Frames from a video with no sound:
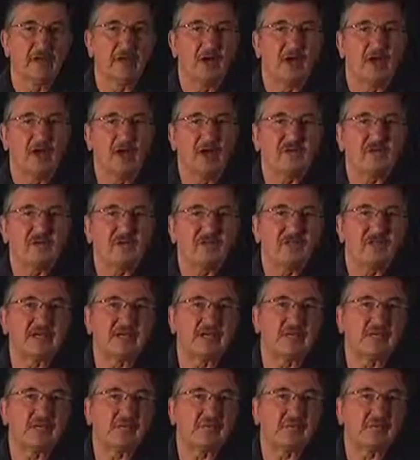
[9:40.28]

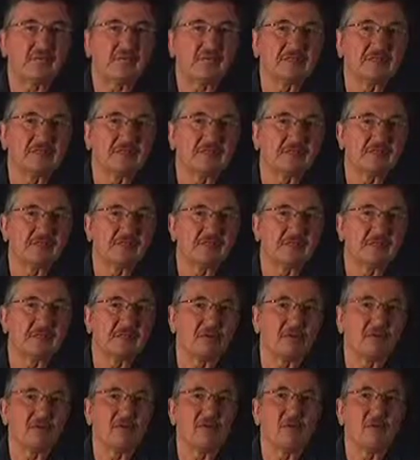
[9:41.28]
Oftentimes it will tell
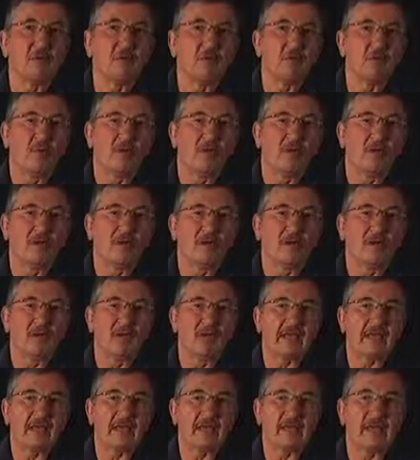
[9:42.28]
you whether
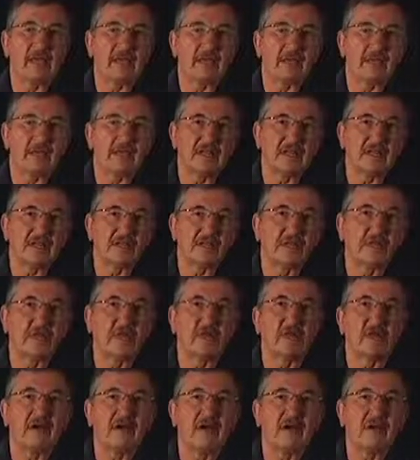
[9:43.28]
an acidic
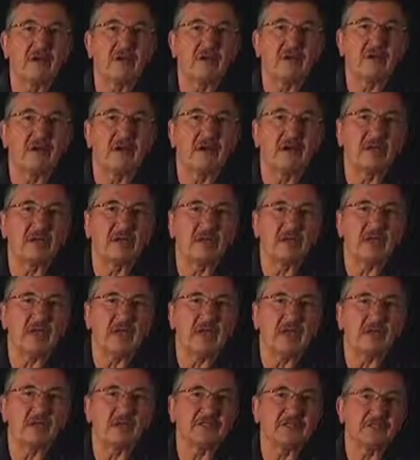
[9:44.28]
or an alkaline
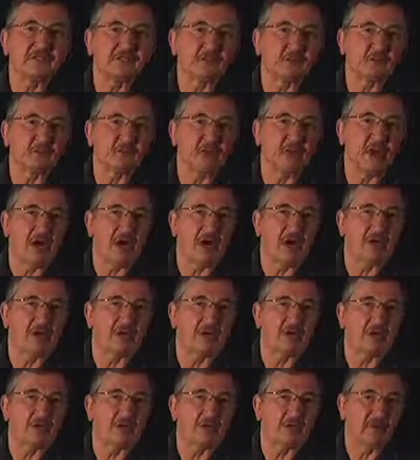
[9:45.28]
pH is required
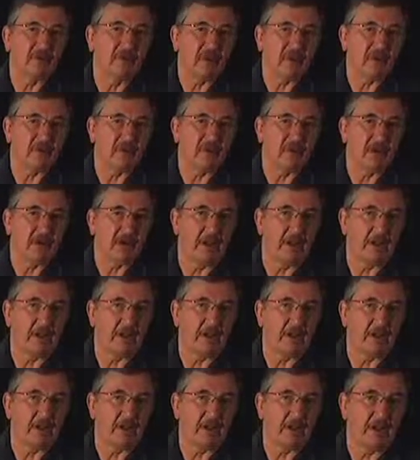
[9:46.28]
for that product.
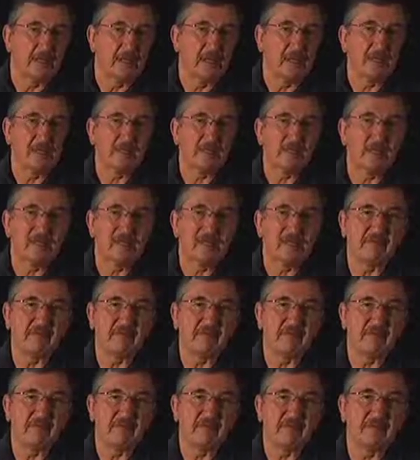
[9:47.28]
But if
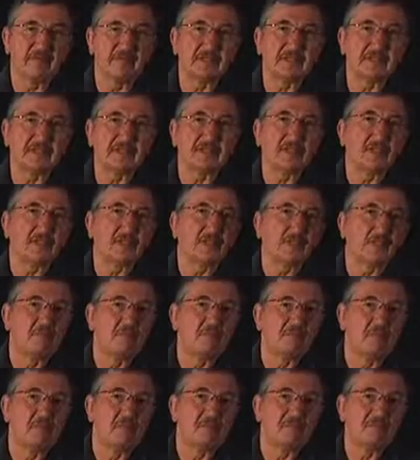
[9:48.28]
it doesn't,
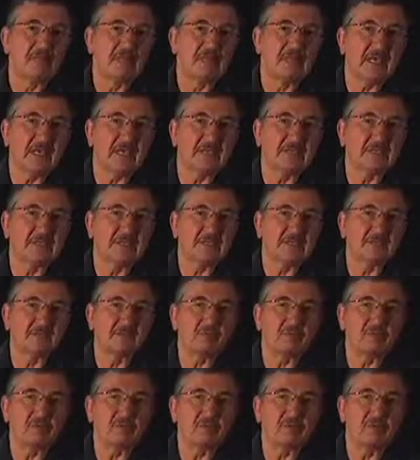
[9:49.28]
most cases
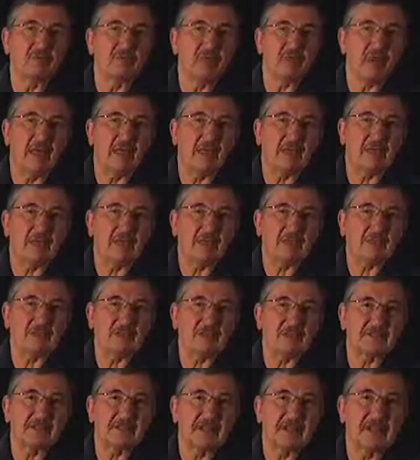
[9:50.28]

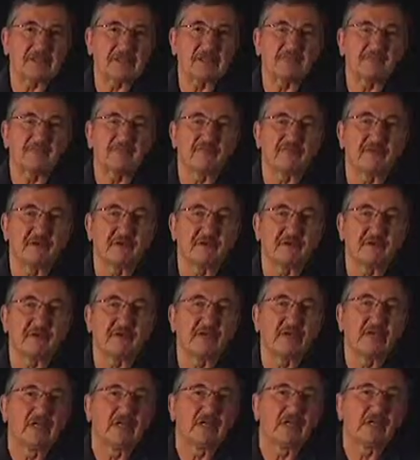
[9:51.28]
pesticides prefer
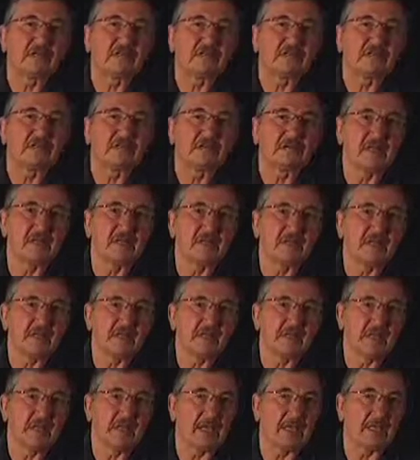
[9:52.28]
an acidic
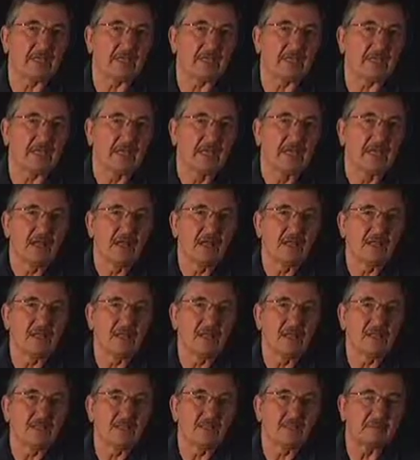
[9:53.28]
pH.
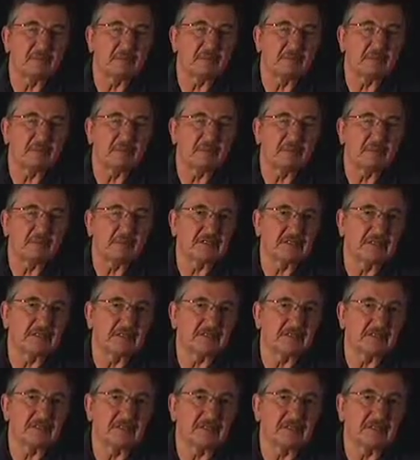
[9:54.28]
That is between
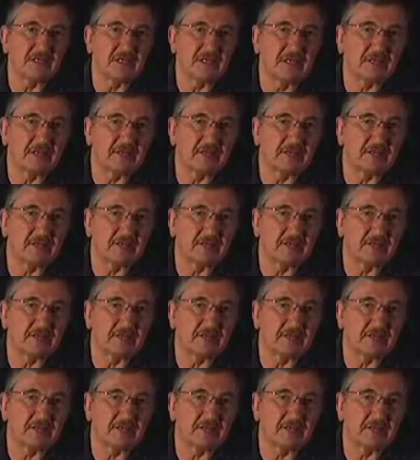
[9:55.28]
6 and 7.